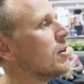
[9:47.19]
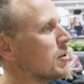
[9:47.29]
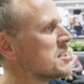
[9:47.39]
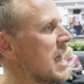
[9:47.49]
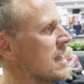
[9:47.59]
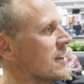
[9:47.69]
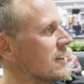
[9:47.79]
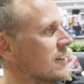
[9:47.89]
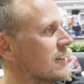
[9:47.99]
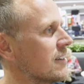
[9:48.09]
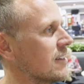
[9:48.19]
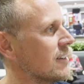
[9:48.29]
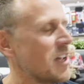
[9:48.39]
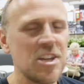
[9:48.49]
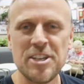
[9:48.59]
What's that?
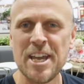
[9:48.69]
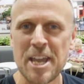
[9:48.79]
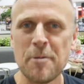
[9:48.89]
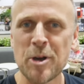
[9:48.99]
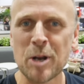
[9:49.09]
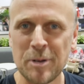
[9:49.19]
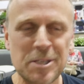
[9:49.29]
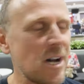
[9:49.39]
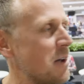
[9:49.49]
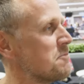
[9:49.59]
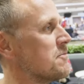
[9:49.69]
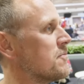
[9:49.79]
Yeah, we've got a bit of time.